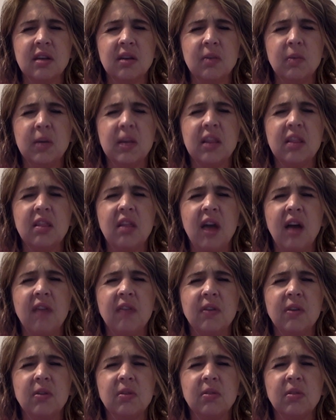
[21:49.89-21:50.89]
We love
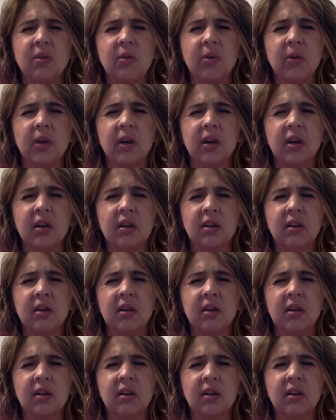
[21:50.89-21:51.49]
you, Lord